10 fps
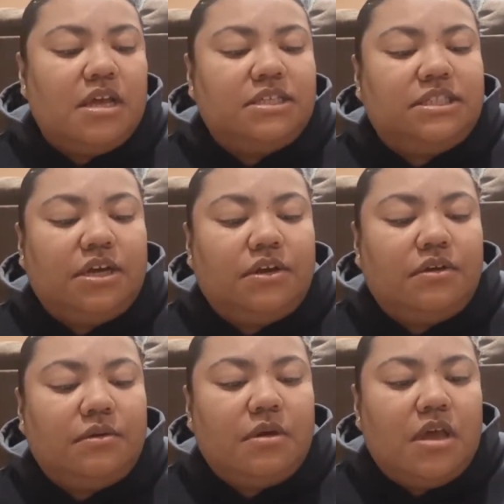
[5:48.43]

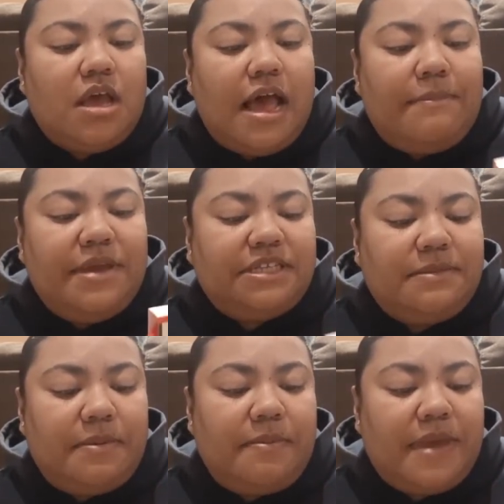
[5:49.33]
So I picked
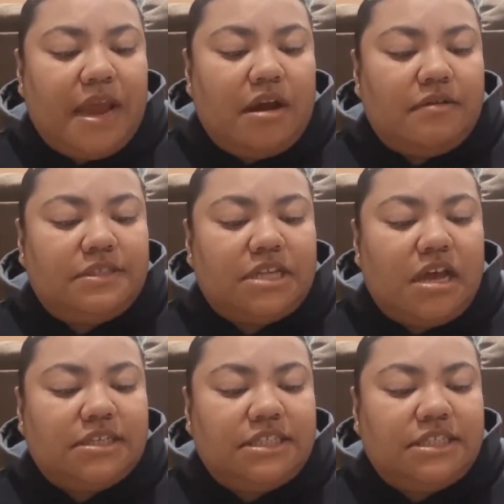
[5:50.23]
up a pair of socks.